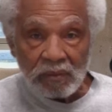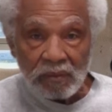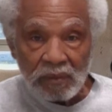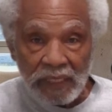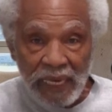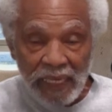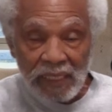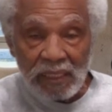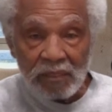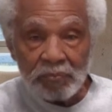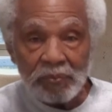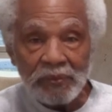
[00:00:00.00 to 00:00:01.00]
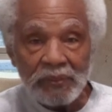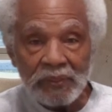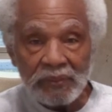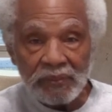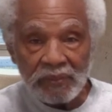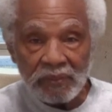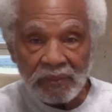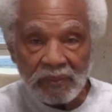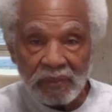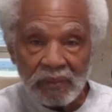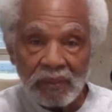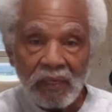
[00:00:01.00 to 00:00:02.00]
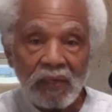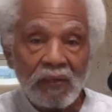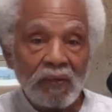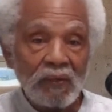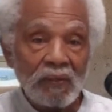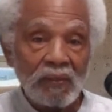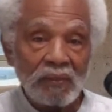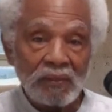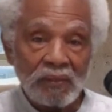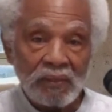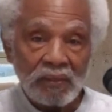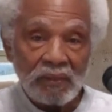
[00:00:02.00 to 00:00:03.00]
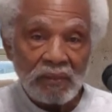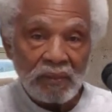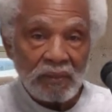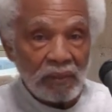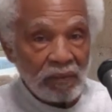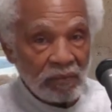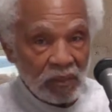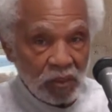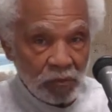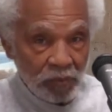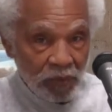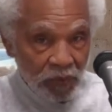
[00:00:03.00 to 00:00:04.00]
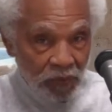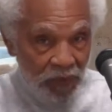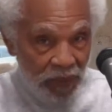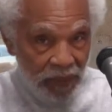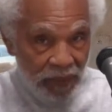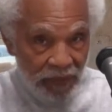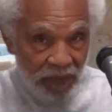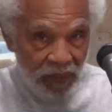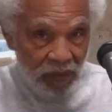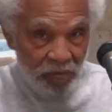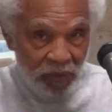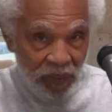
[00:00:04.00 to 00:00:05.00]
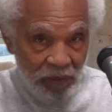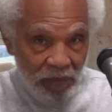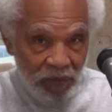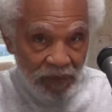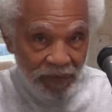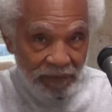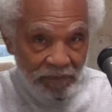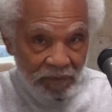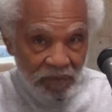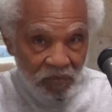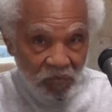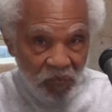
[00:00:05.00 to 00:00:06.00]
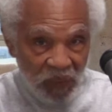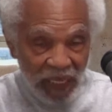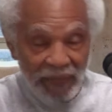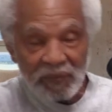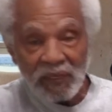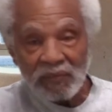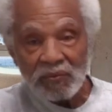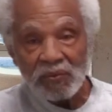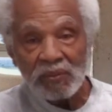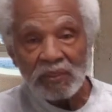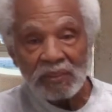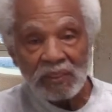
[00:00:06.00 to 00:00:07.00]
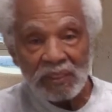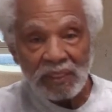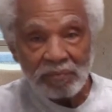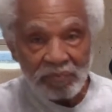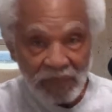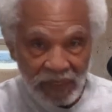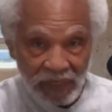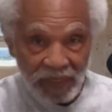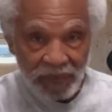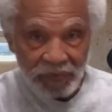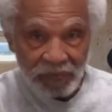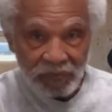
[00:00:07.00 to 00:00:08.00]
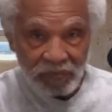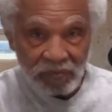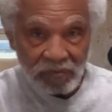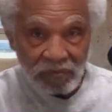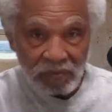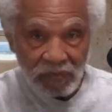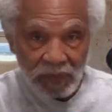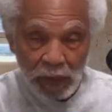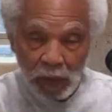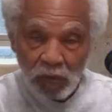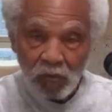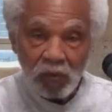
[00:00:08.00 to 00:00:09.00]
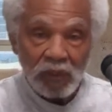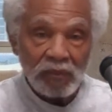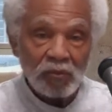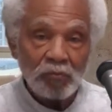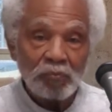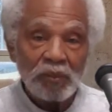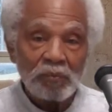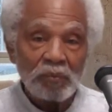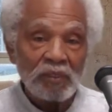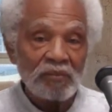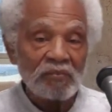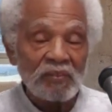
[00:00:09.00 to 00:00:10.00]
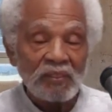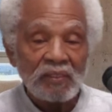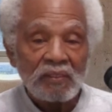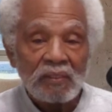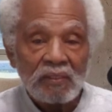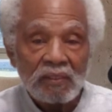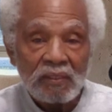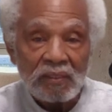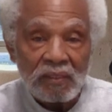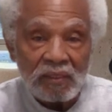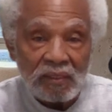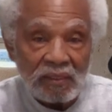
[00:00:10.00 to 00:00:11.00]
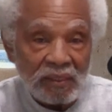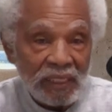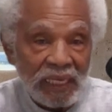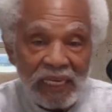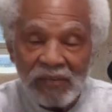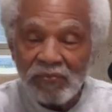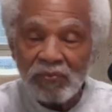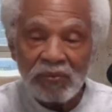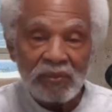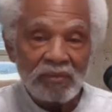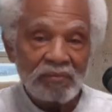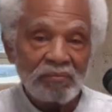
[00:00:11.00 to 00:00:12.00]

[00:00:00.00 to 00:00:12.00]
Catholic priests, all of the supposedly good people. And yet you're looking at me, one whom people have hung every